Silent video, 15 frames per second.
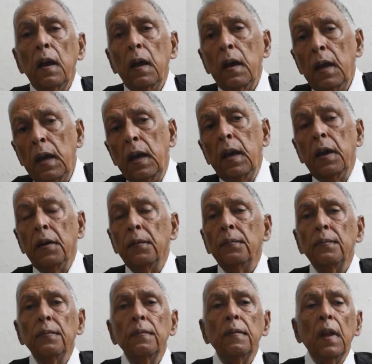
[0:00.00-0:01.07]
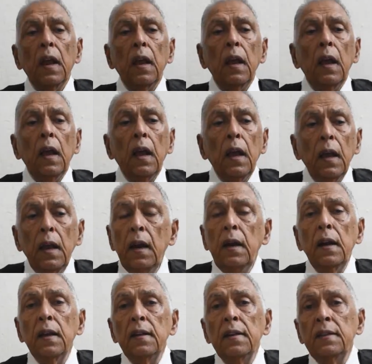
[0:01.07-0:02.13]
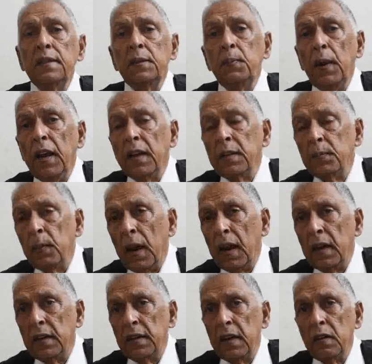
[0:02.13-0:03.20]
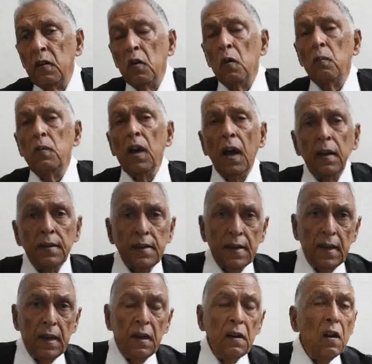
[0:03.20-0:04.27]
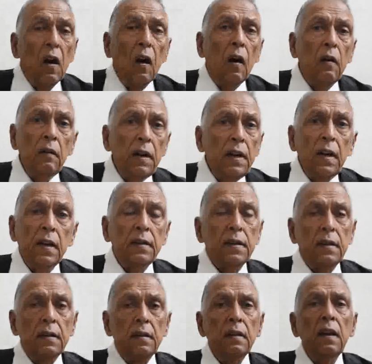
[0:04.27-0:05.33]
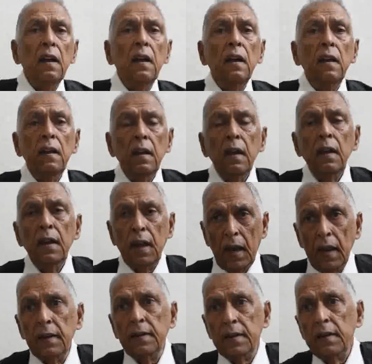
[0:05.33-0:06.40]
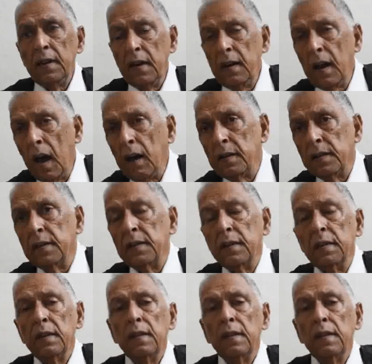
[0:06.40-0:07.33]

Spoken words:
He doesn't speak Spanish at home, does he? No, he doesn't. Yes, he does.